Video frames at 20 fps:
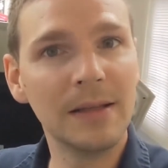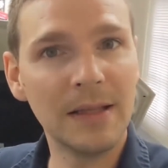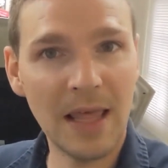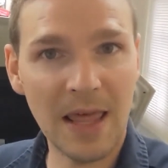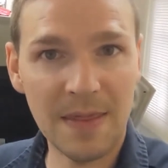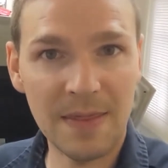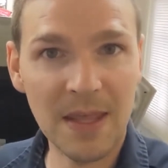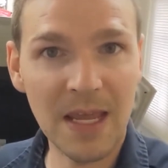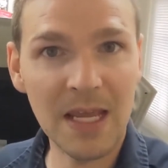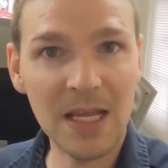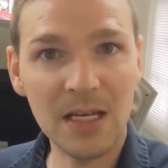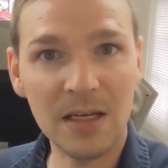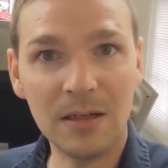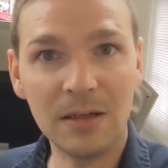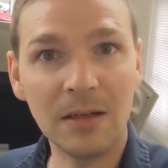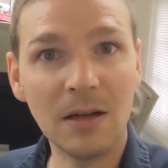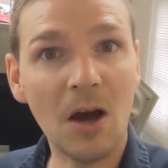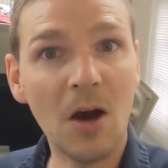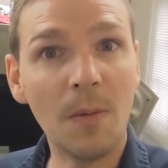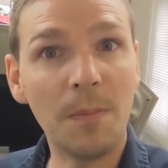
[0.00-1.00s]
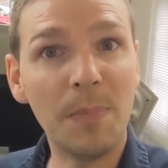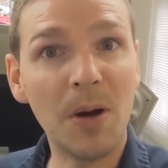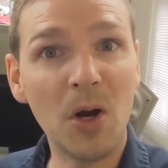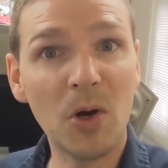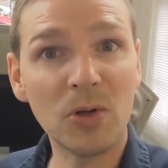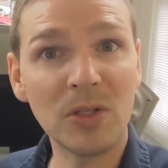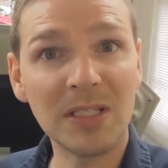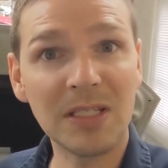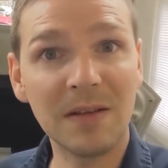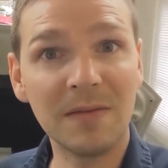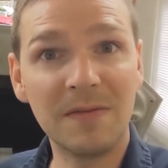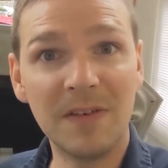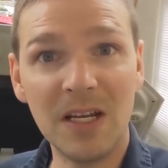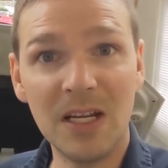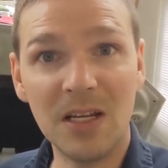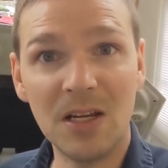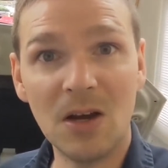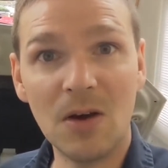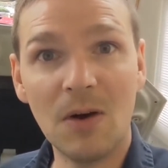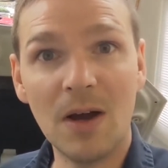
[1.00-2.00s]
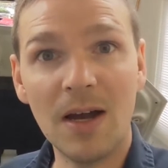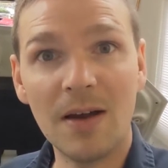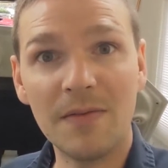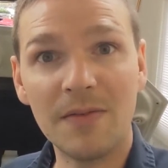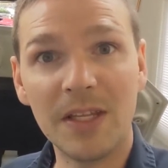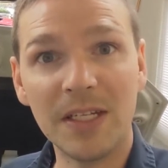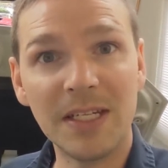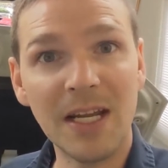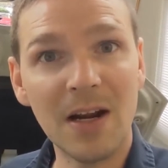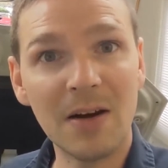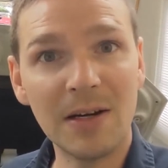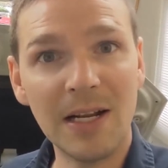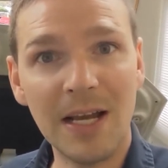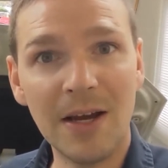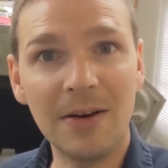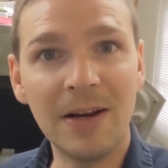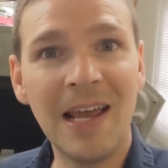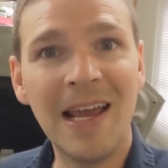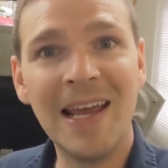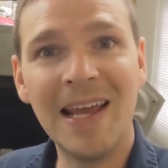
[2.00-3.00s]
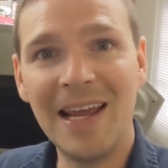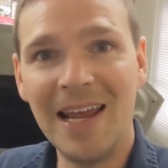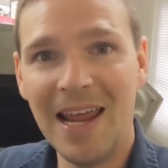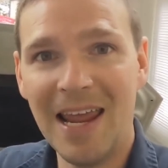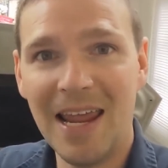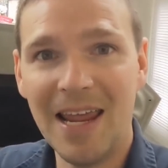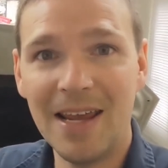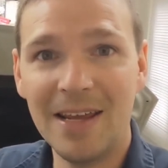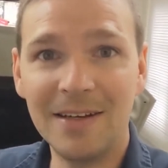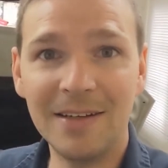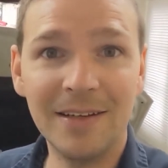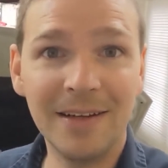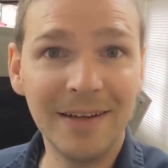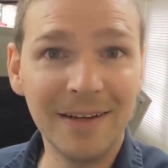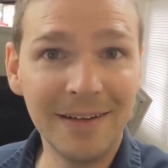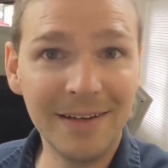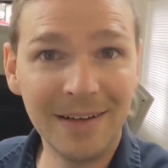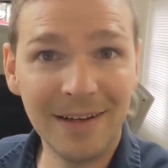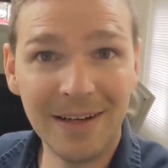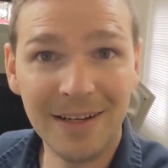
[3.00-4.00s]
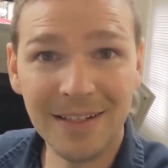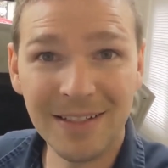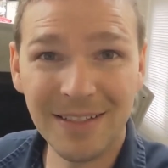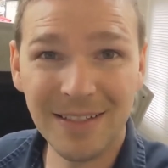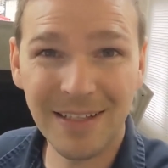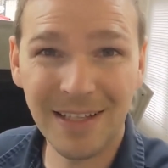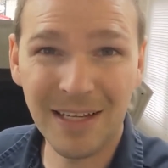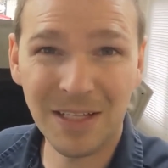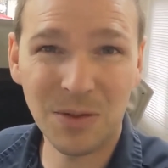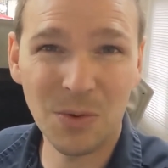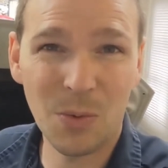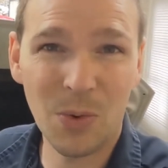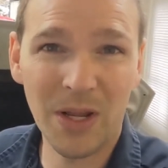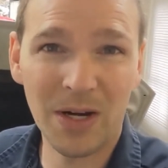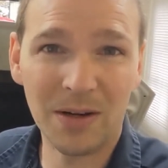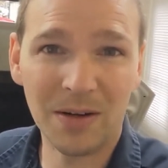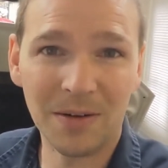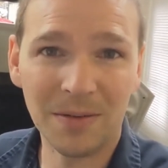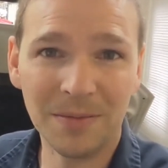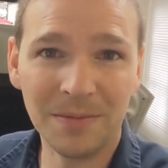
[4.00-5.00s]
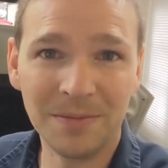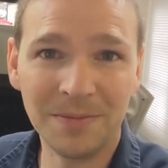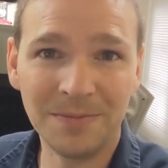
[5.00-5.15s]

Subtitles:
and then I'll post the video of the teardown and select the winner.